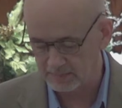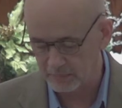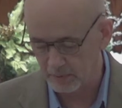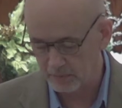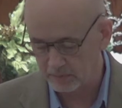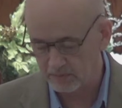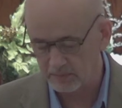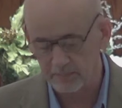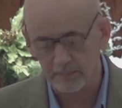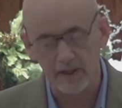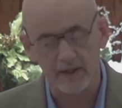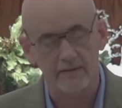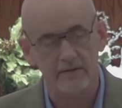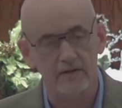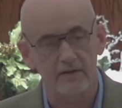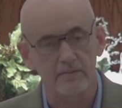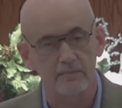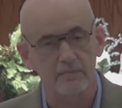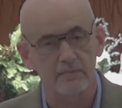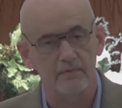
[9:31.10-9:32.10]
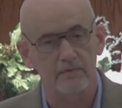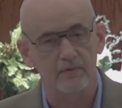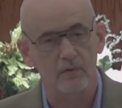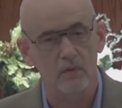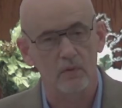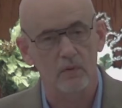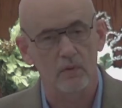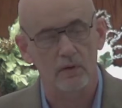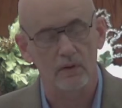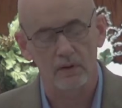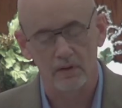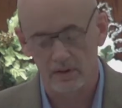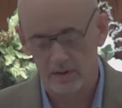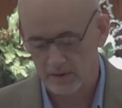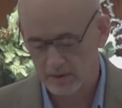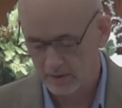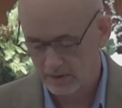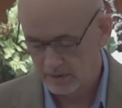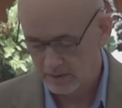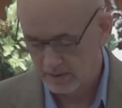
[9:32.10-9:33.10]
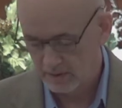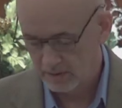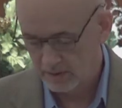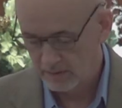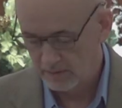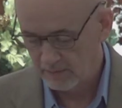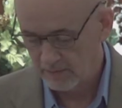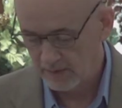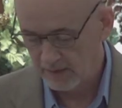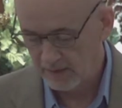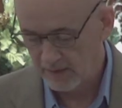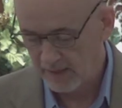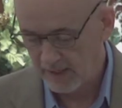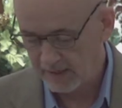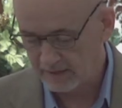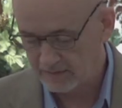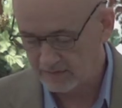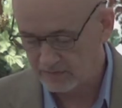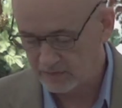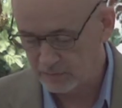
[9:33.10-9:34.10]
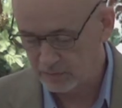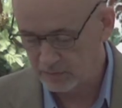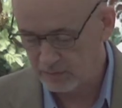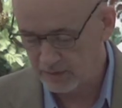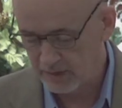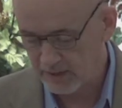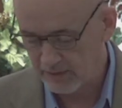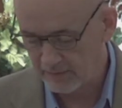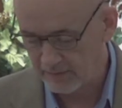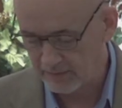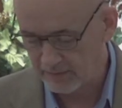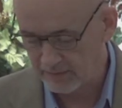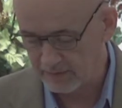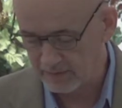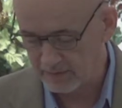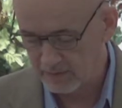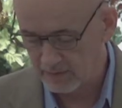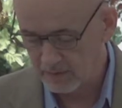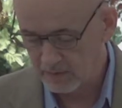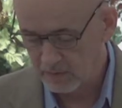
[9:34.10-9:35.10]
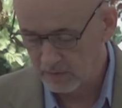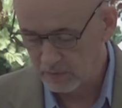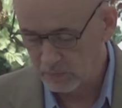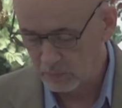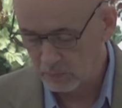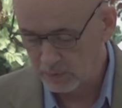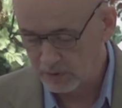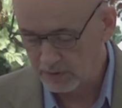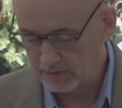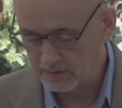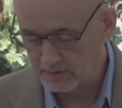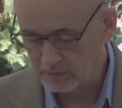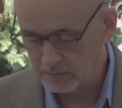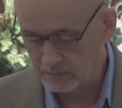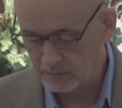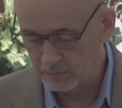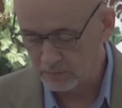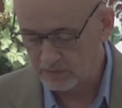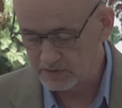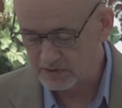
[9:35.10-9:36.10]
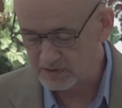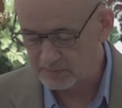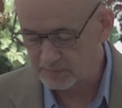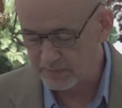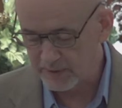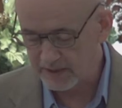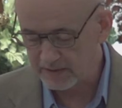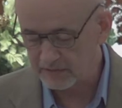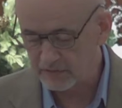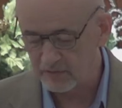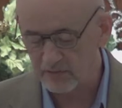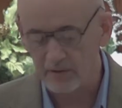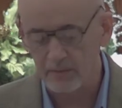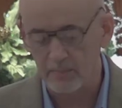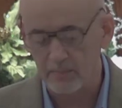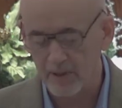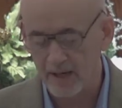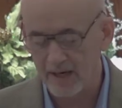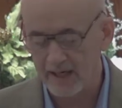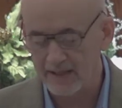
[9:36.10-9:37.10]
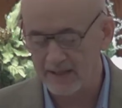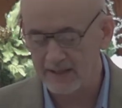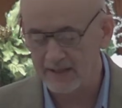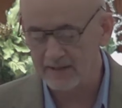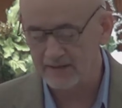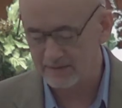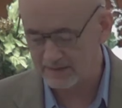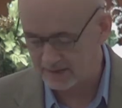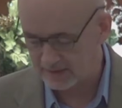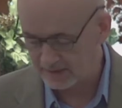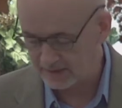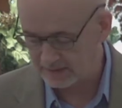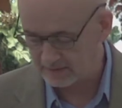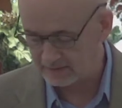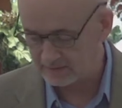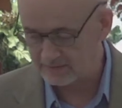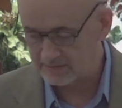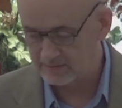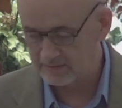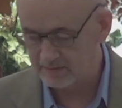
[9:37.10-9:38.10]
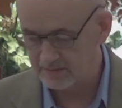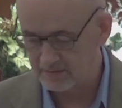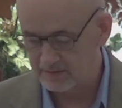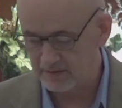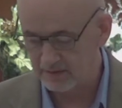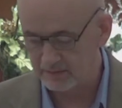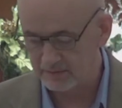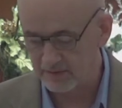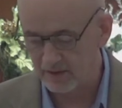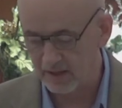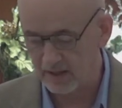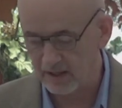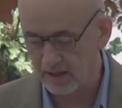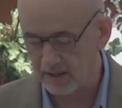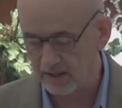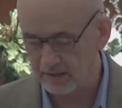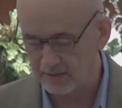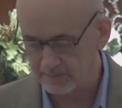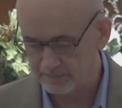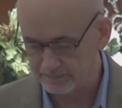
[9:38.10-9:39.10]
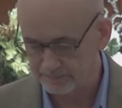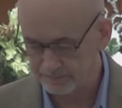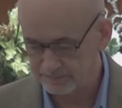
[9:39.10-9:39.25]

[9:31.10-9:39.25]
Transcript: I spoke to about this before, in Acts 2:11, would speak to the mighty deeds of God.